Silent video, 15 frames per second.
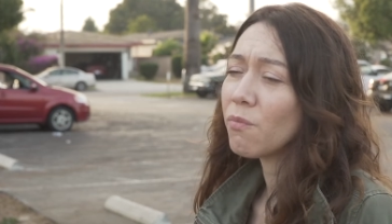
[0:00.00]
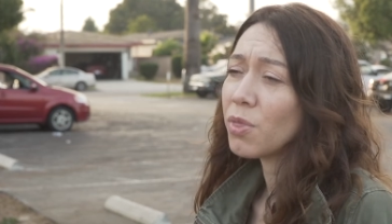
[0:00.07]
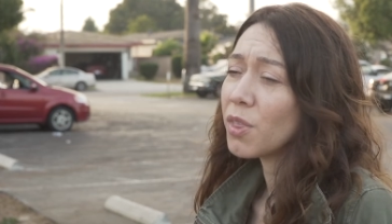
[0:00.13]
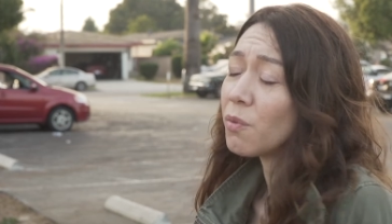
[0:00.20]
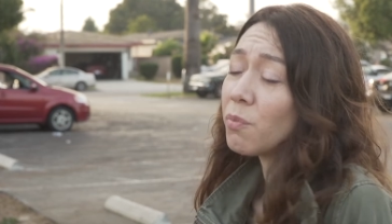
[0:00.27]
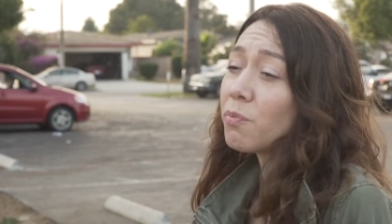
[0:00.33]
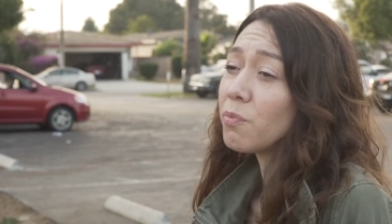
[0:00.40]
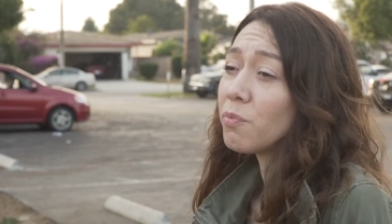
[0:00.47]

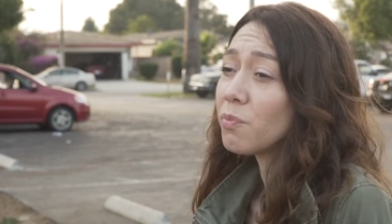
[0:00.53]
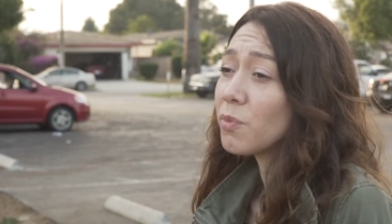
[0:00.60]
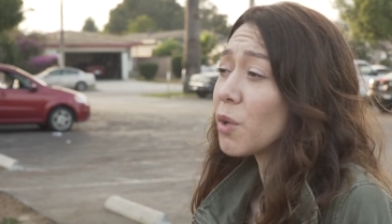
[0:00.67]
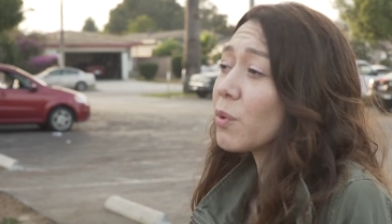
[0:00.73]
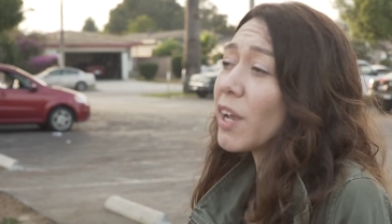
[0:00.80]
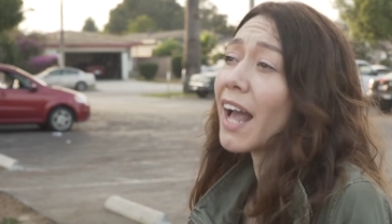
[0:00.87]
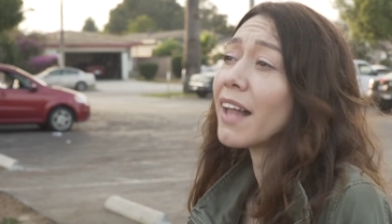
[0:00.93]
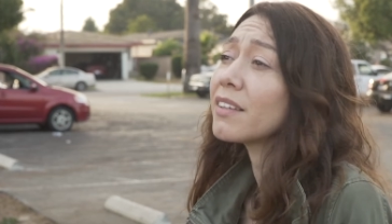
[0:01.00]
the, the
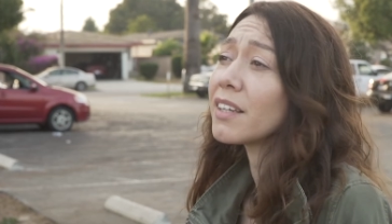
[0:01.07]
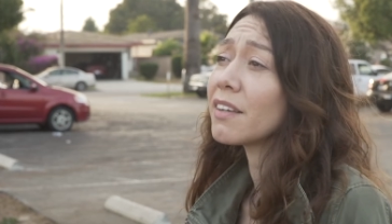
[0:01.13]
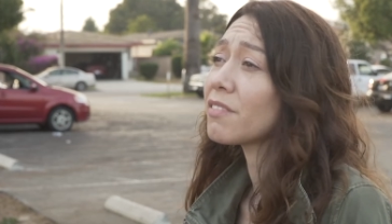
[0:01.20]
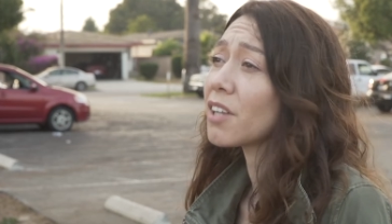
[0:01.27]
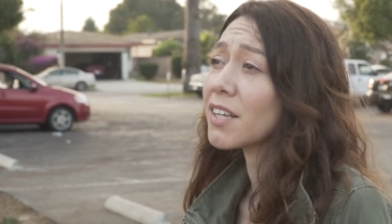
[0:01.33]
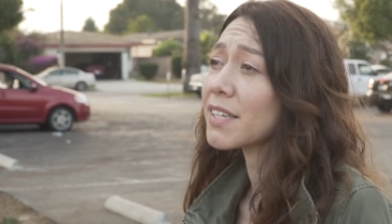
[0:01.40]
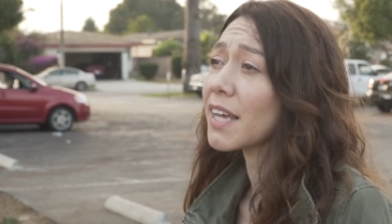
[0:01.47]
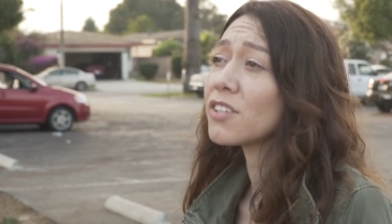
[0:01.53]
reality of
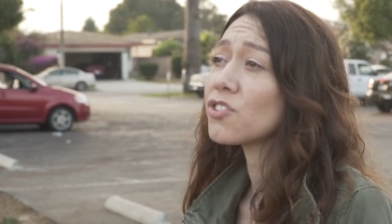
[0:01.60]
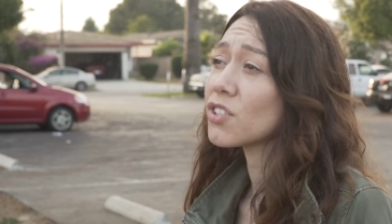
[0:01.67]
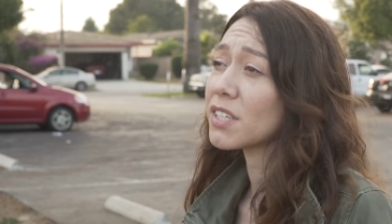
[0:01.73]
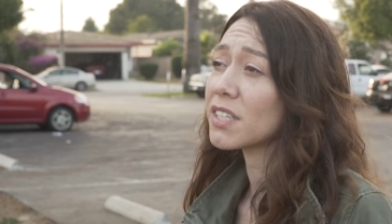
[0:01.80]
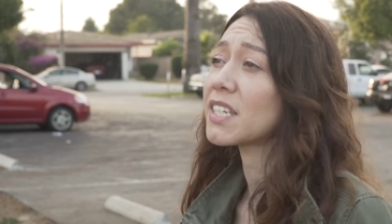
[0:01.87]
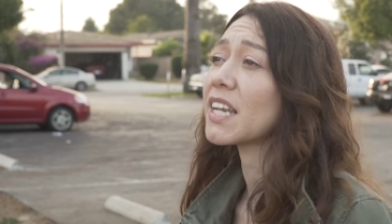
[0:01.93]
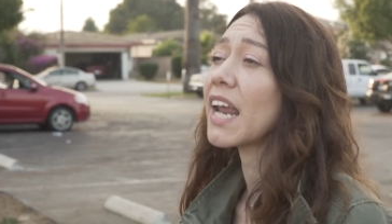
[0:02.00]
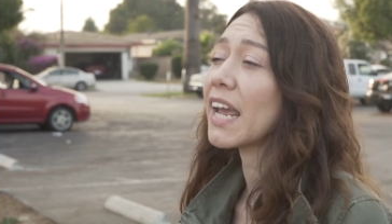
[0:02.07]
Los Angeles
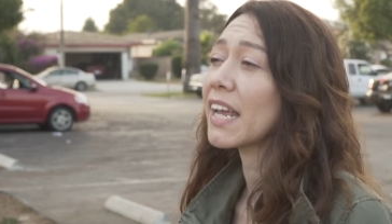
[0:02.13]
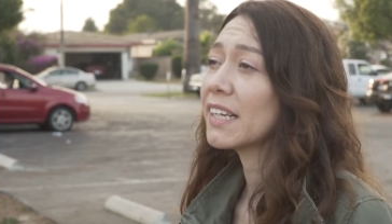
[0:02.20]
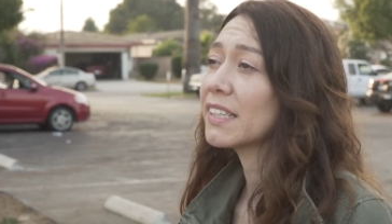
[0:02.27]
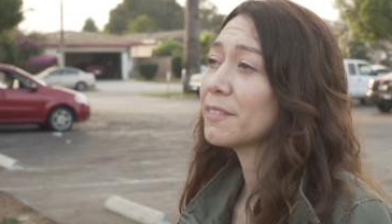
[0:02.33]
today.